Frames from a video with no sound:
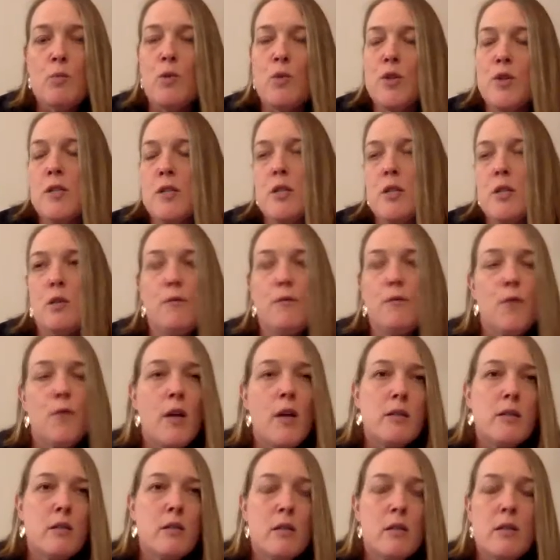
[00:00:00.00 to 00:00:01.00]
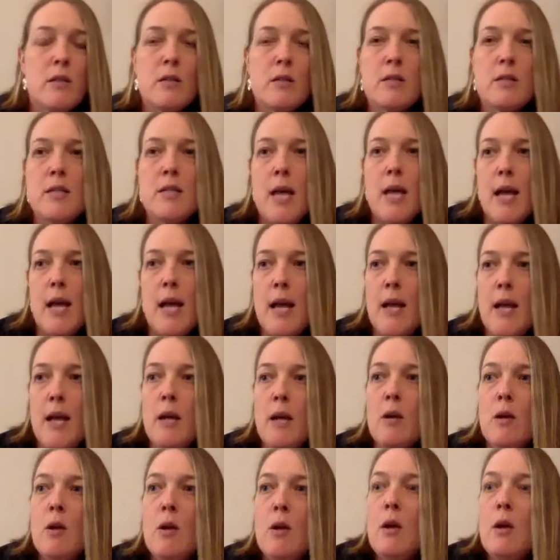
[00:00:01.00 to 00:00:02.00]
We're still friends to this
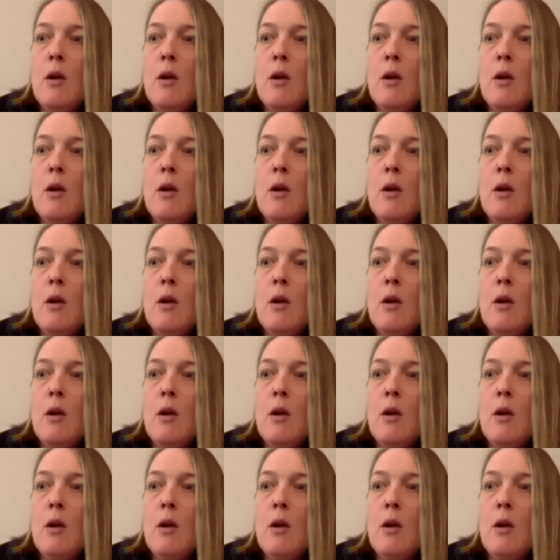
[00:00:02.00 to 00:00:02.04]
day.